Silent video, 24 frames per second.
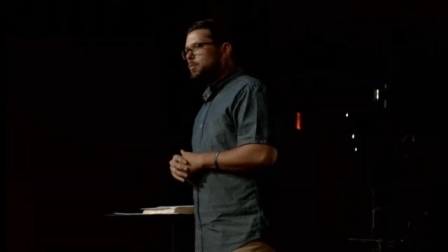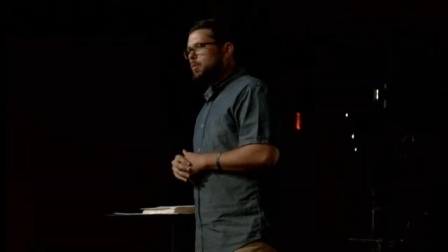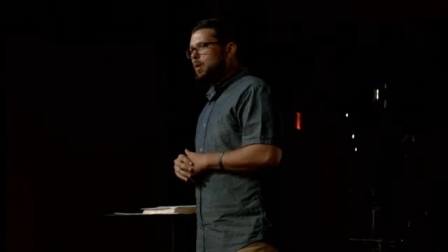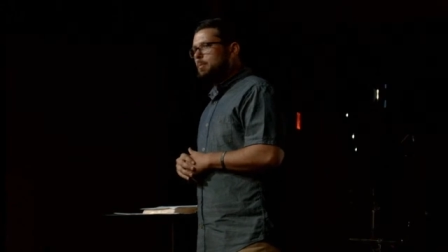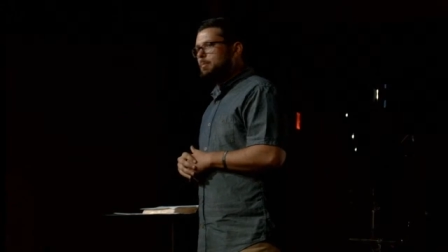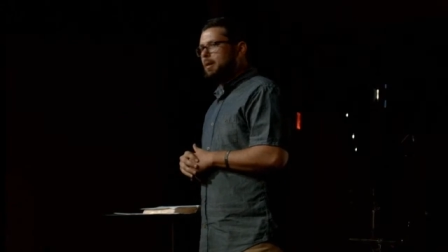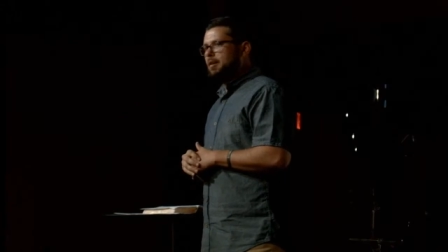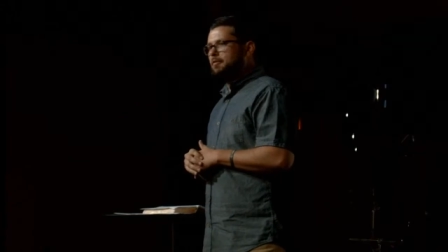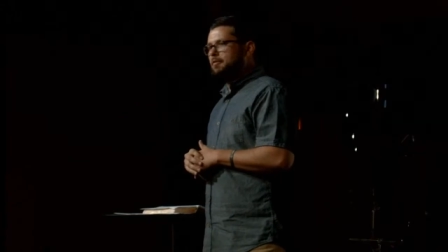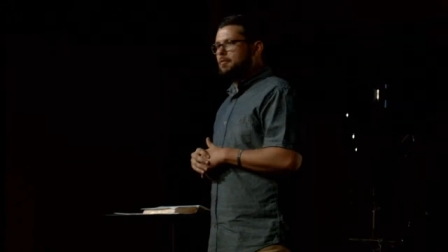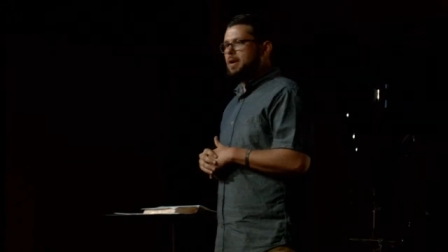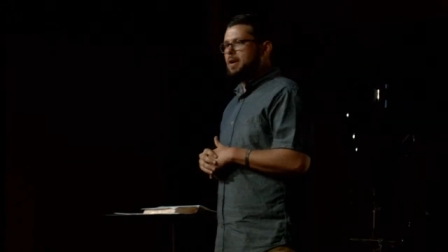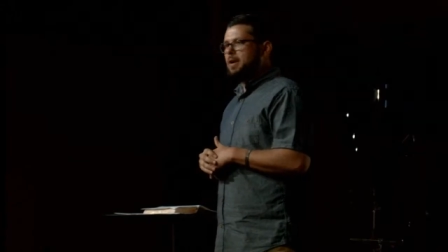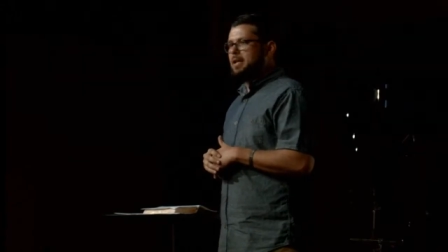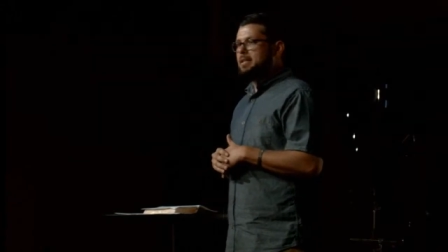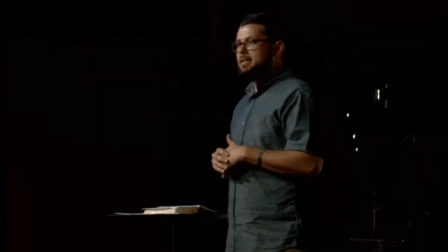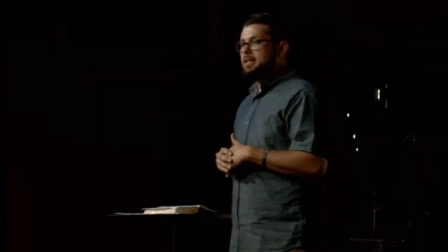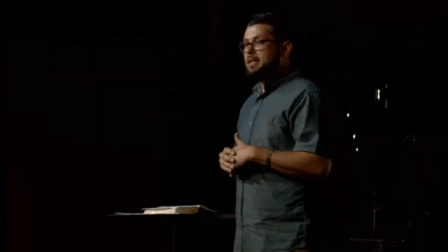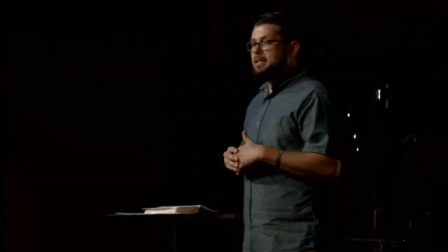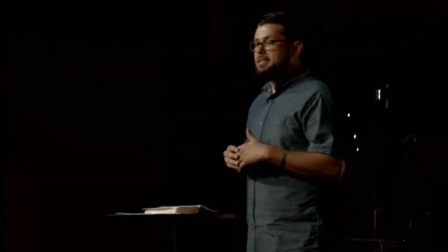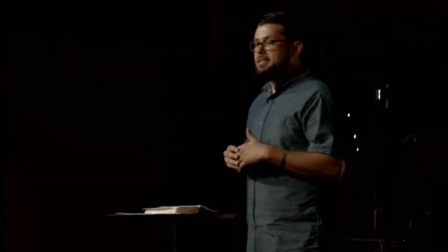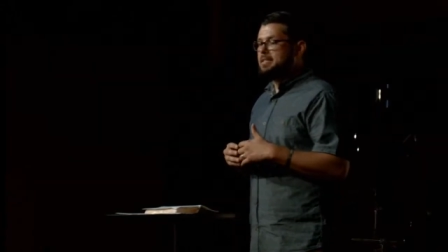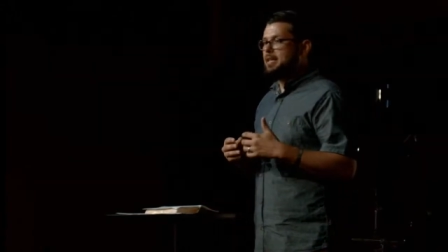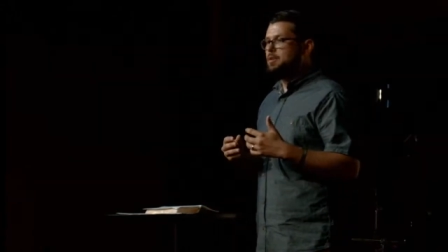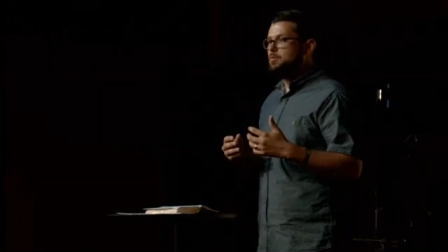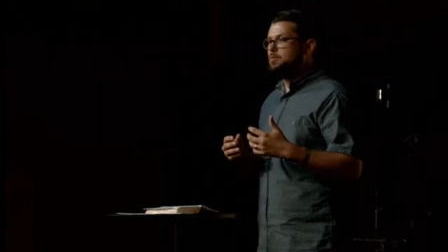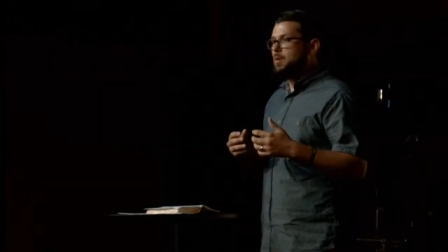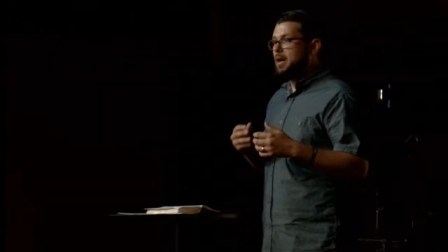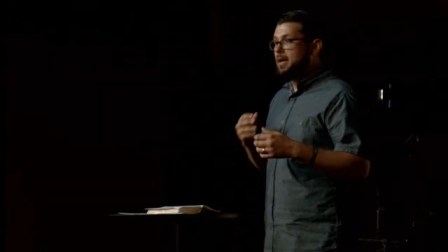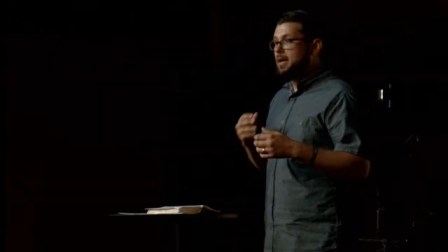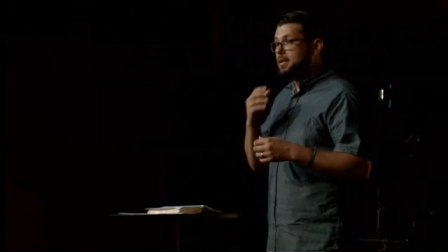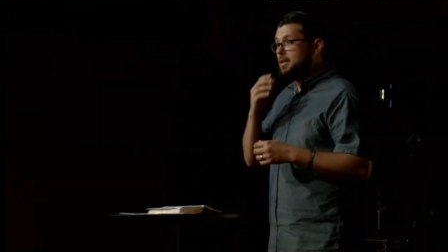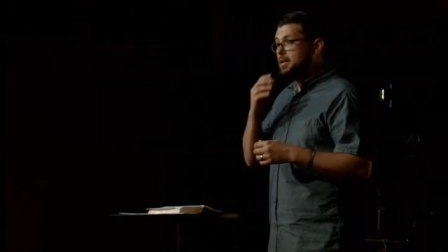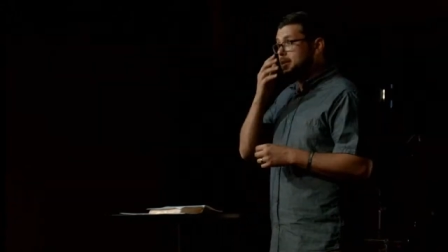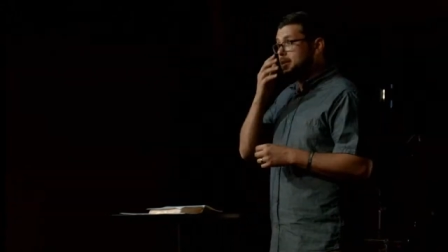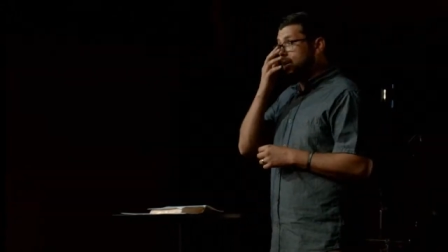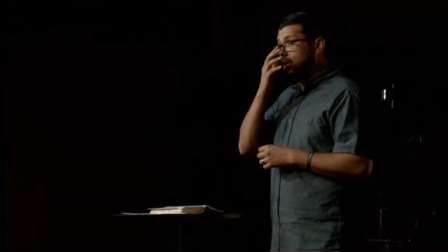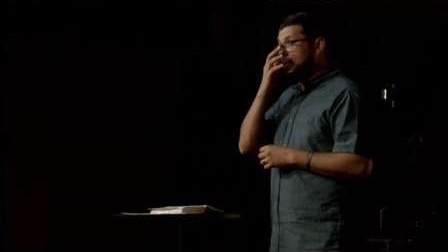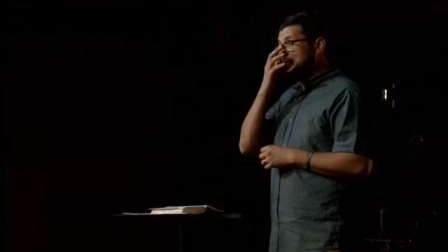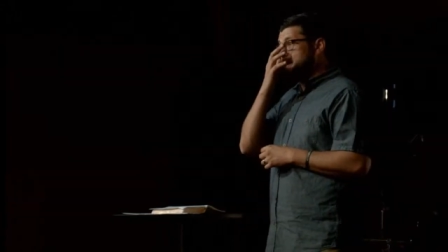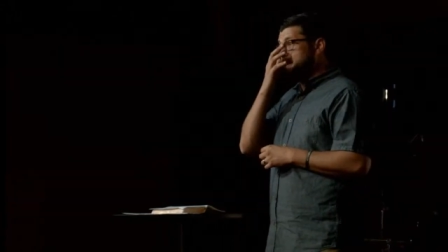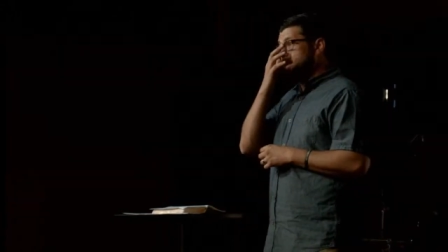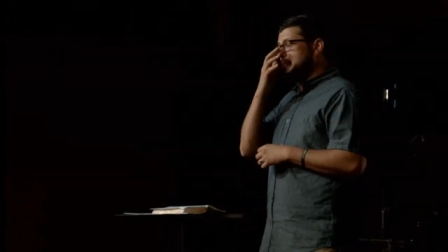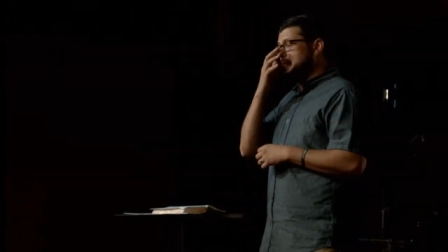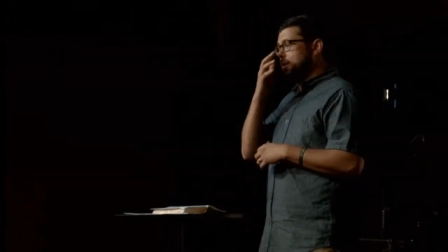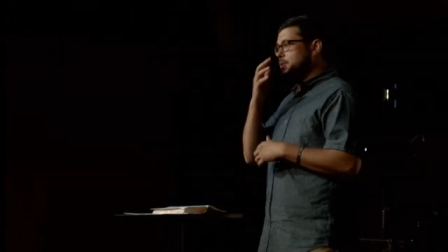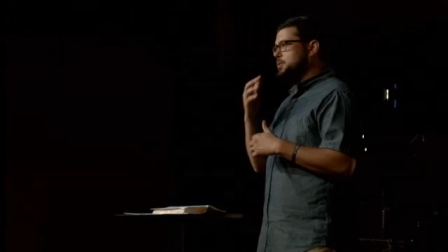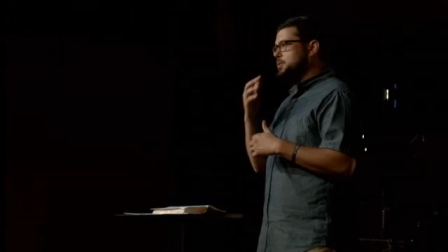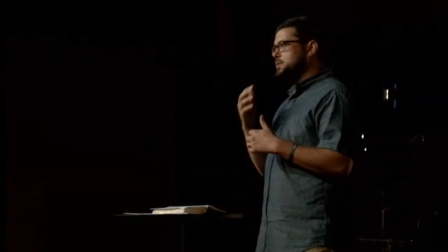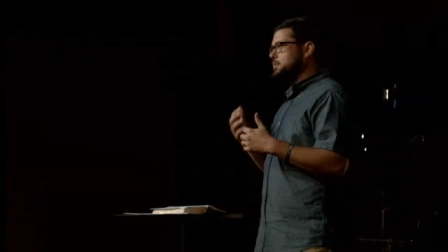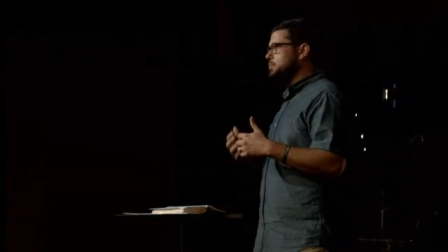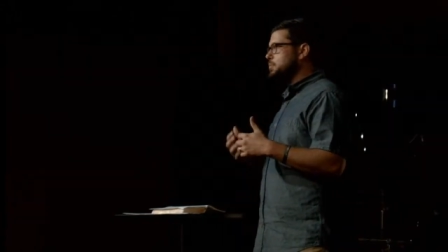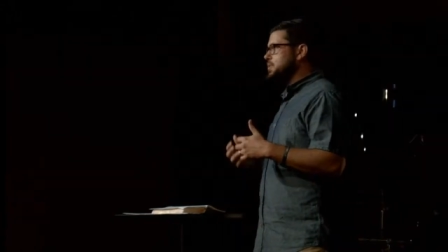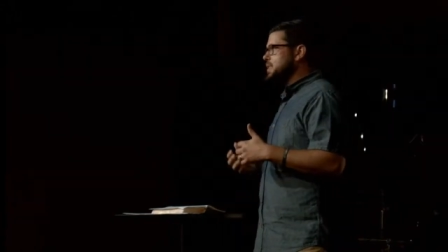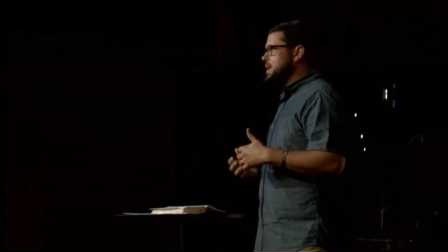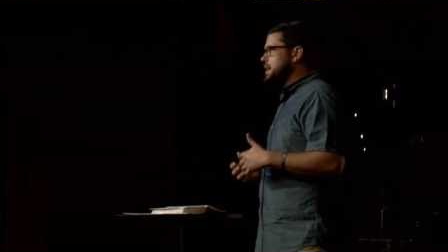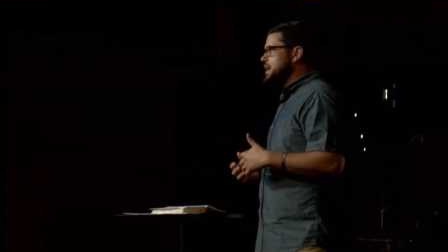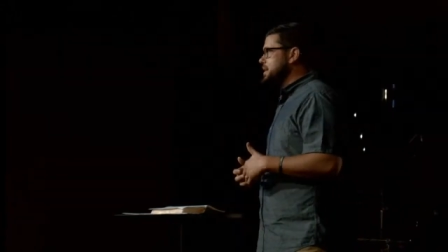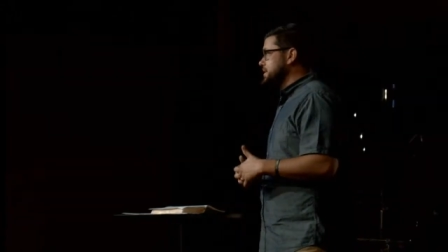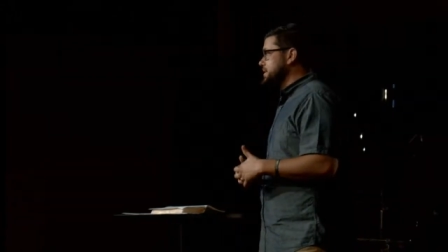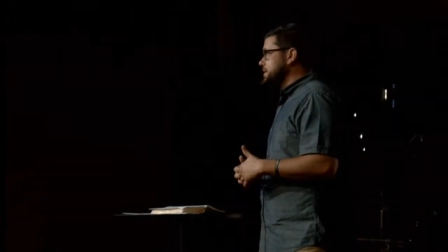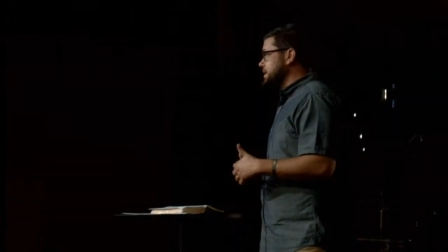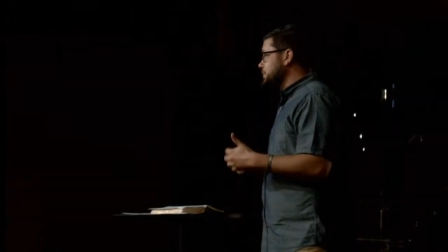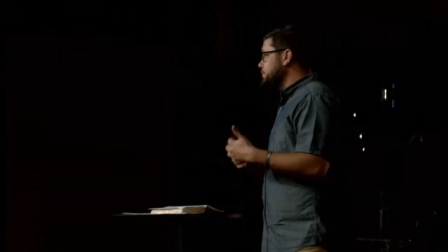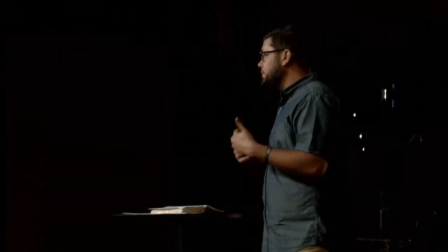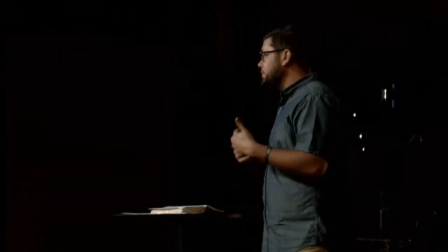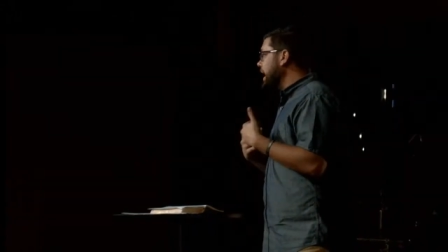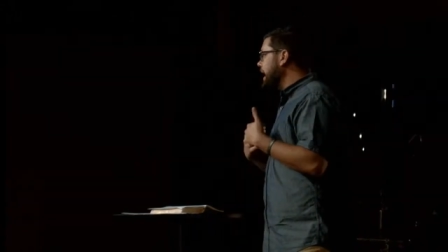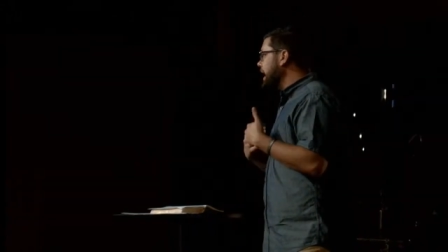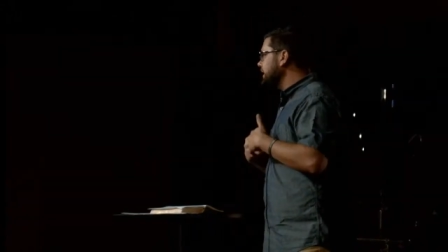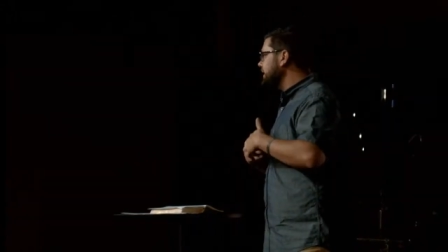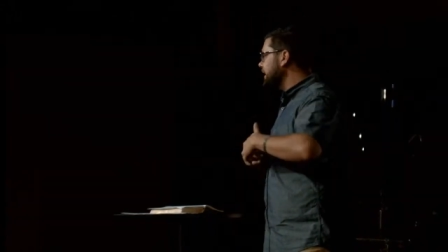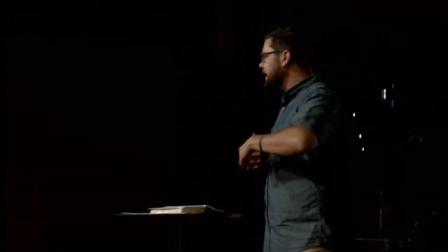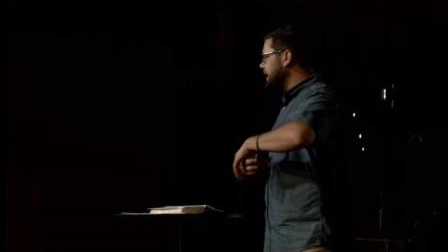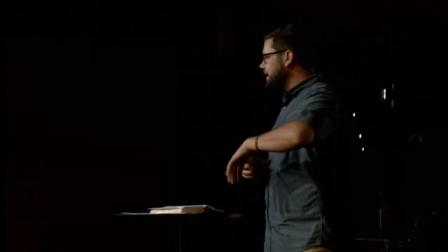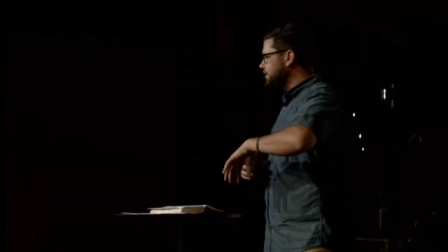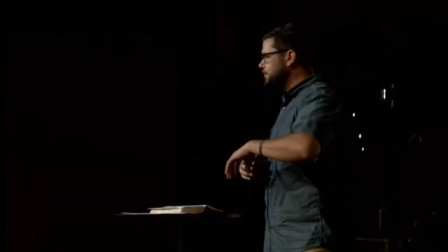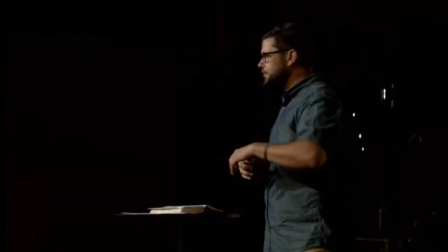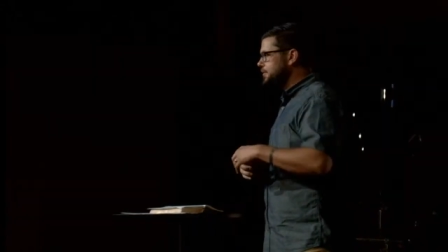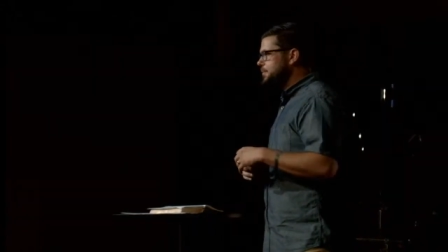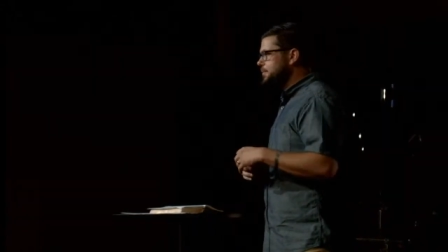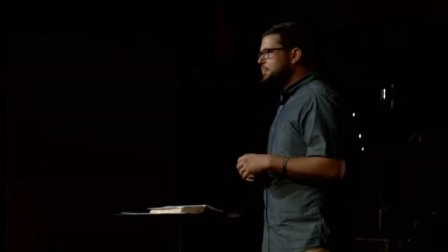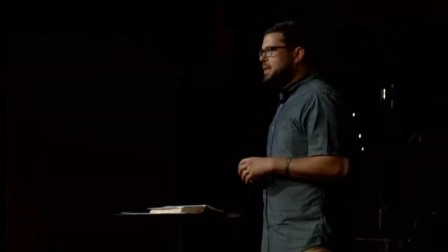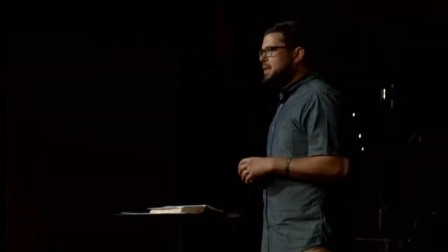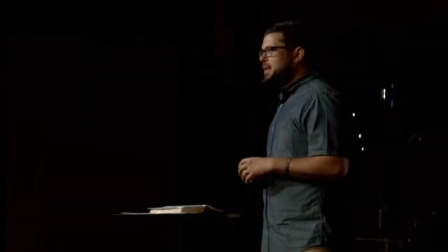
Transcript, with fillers: what my friend did is he recognized that there were some things in my life,